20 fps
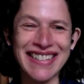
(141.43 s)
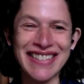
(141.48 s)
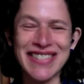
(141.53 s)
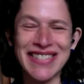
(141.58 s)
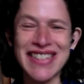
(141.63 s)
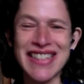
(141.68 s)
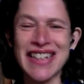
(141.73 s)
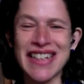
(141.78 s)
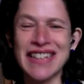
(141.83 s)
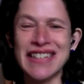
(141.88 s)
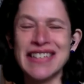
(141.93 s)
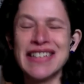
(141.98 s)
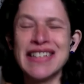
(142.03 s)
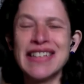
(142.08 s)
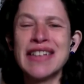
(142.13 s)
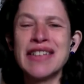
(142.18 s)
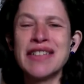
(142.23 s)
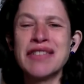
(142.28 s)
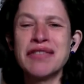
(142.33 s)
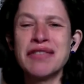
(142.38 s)
So
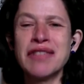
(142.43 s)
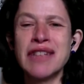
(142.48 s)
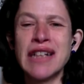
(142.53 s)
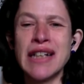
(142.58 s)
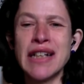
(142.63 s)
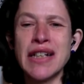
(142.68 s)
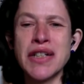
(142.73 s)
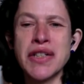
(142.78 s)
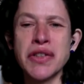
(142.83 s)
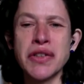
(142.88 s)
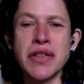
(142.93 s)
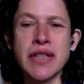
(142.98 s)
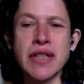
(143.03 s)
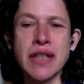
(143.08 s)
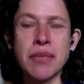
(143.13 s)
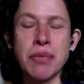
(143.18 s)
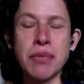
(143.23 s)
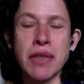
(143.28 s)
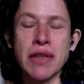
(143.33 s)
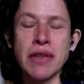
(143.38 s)
really enjoyed
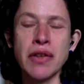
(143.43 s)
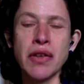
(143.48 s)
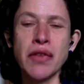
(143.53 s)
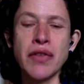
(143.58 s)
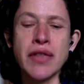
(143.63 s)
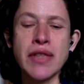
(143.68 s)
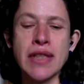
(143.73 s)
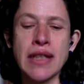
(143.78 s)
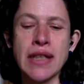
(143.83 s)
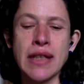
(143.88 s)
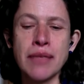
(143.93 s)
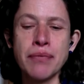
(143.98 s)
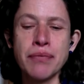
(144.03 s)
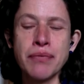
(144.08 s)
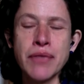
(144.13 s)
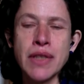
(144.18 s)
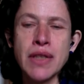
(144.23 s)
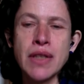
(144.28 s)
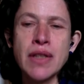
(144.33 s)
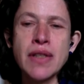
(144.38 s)
it, but obviously,
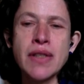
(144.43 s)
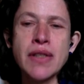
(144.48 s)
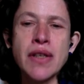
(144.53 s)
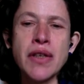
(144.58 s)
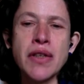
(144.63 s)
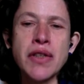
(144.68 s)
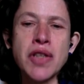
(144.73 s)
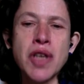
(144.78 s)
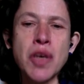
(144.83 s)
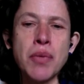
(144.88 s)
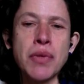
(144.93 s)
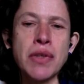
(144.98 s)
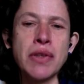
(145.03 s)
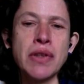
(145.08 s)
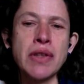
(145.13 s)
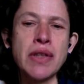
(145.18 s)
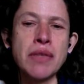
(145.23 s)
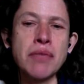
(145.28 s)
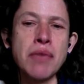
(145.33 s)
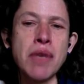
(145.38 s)
so topical
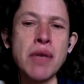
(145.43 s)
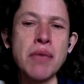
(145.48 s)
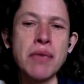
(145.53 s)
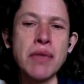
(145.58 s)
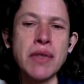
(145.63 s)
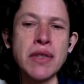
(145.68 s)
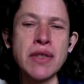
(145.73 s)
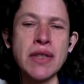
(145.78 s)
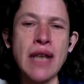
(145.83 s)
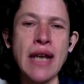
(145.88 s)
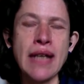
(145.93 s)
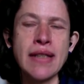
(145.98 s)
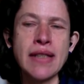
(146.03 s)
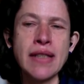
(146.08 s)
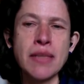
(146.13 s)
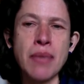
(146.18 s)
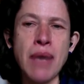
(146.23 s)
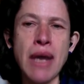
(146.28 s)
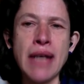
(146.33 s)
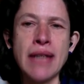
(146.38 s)
at the moment, as the
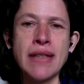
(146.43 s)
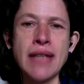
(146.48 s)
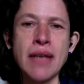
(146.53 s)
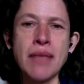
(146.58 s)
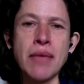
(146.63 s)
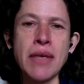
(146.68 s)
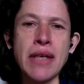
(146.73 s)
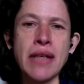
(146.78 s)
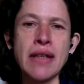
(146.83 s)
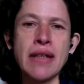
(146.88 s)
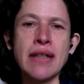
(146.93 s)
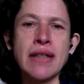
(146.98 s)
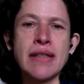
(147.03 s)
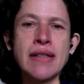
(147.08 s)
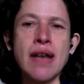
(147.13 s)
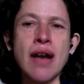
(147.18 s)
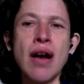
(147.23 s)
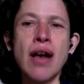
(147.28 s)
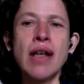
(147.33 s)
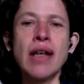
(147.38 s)
pandemic has
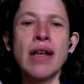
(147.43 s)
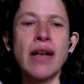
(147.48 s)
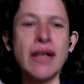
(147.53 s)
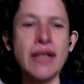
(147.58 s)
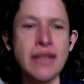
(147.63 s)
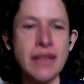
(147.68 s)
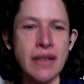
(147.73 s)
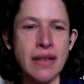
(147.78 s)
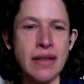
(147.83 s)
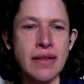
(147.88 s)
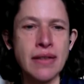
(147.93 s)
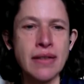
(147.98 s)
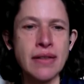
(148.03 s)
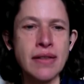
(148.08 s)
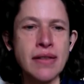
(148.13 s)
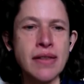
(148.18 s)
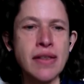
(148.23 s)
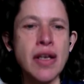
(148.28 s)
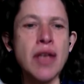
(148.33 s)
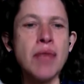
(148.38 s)
highlighted
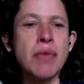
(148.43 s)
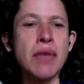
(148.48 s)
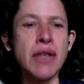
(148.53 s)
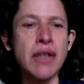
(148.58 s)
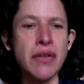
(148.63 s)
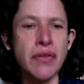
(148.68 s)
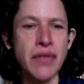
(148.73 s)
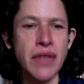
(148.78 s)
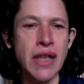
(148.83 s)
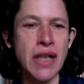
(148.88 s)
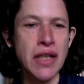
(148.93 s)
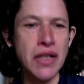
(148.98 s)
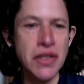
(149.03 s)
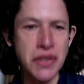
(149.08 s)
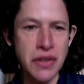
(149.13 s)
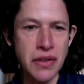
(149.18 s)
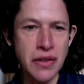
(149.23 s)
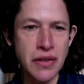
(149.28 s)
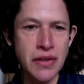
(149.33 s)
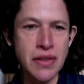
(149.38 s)
so many of the
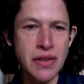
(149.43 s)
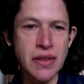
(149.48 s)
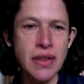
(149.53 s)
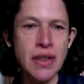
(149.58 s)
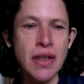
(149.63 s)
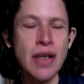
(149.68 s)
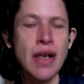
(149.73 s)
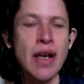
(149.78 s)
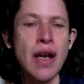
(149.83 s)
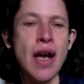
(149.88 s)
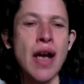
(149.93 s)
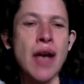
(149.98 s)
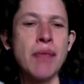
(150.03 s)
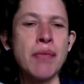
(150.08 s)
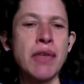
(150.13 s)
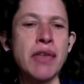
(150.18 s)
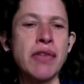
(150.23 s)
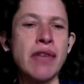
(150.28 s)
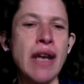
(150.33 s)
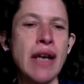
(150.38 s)
issues
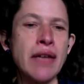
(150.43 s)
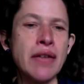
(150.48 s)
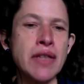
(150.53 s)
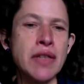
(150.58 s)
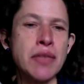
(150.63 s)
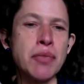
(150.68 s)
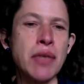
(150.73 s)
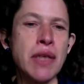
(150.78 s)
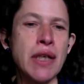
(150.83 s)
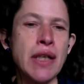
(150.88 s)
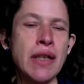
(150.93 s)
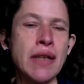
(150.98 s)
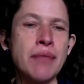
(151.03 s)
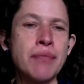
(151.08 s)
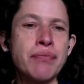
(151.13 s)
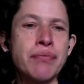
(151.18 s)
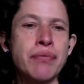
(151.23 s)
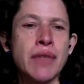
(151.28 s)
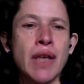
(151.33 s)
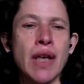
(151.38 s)
around being
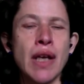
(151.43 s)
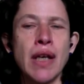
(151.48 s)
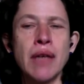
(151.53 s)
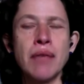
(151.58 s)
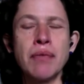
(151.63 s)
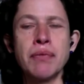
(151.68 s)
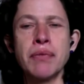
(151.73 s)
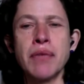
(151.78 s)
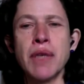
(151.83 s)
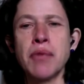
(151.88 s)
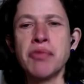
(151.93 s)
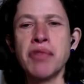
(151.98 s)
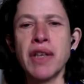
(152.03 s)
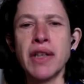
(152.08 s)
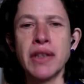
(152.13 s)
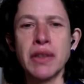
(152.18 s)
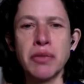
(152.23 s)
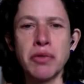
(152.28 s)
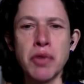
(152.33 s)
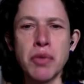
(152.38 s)
a
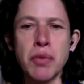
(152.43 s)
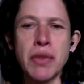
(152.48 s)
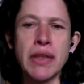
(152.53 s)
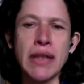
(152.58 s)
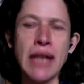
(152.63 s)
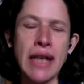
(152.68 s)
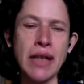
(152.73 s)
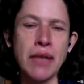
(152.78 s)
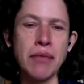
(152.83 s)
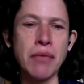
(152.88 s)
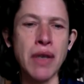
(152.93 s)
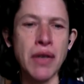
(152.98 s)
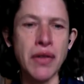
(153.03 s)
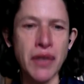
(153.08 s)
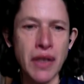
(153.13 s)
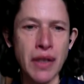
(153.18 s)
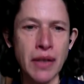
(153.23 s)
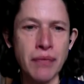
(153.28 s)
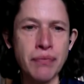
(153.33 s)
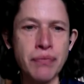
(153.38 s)
pregnant woman and a
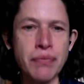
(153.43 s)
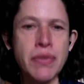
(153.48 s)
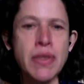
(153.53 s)
mother